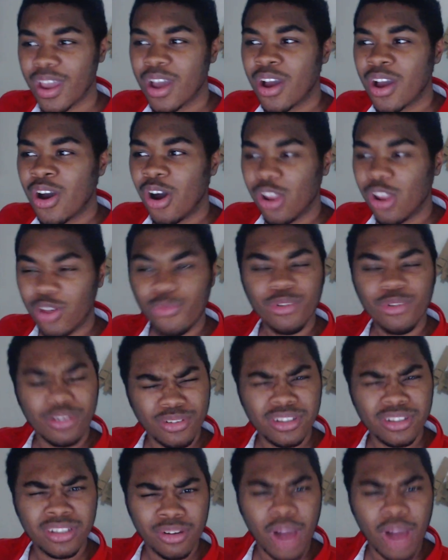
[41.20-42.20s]
although we
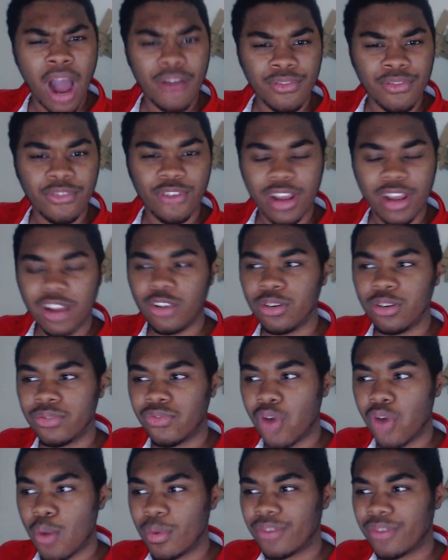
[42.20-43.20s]
still have a really good
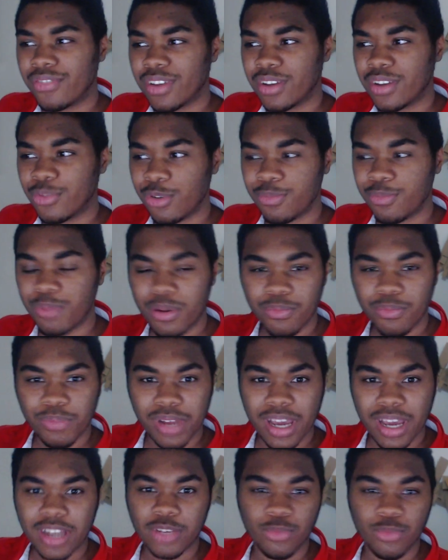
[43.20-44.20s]
form. I think we've
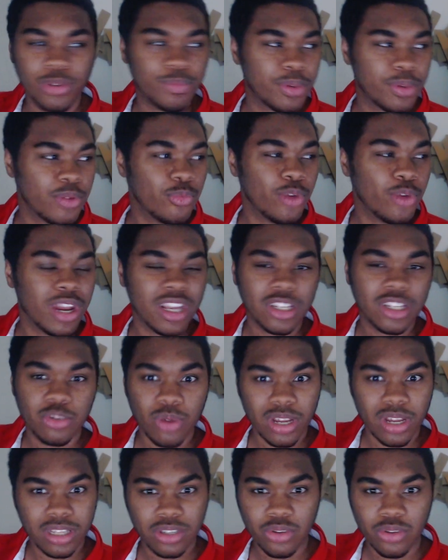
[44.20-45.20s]
been winning
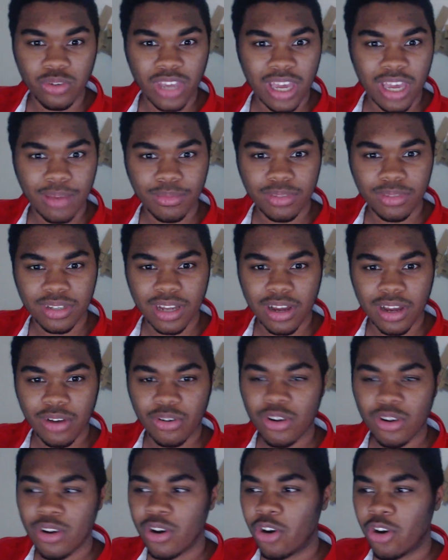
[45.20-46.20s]
22 games
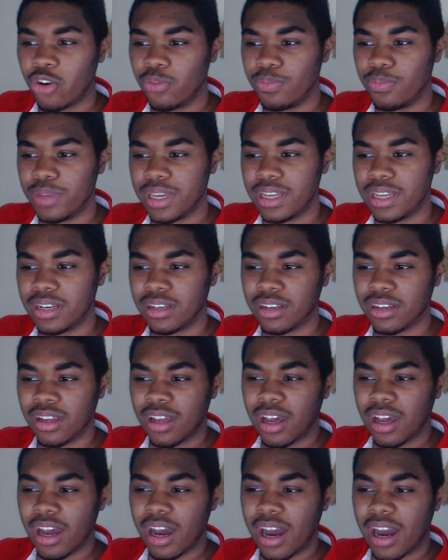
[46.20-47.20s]
now unbeaten.
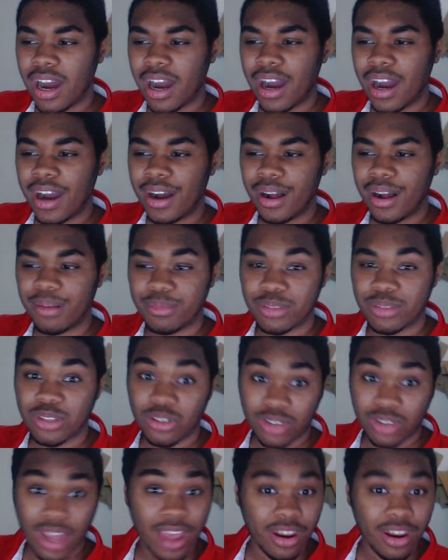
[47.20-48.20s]
So
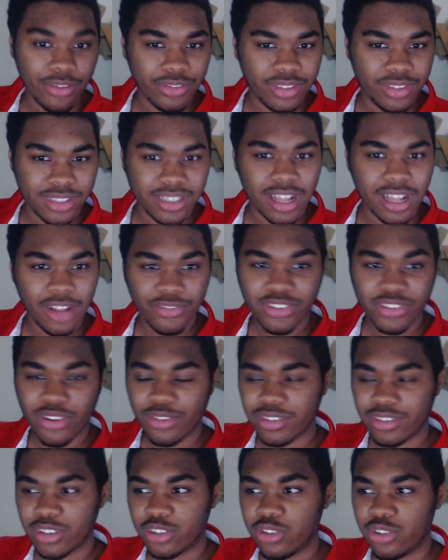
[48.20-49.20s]
that in itself, you know,
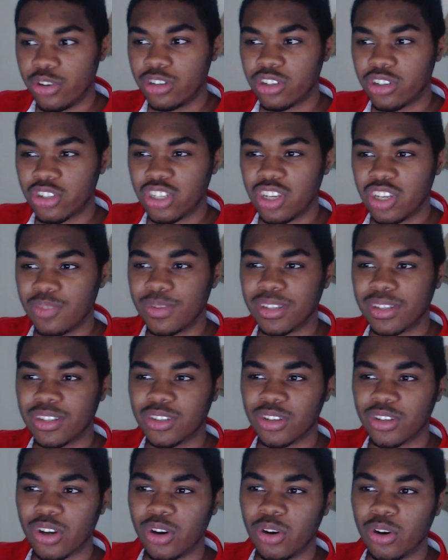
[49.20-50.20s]
is a huge achievement.
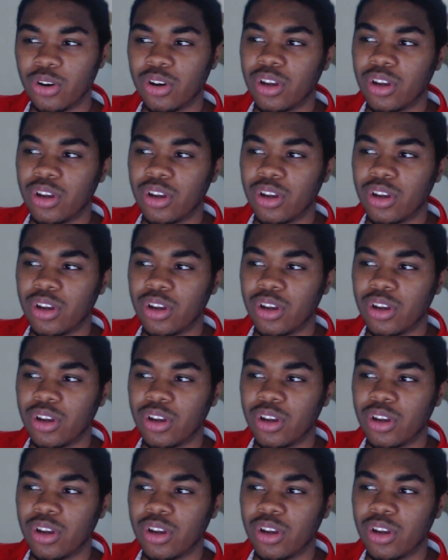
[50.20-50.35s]
So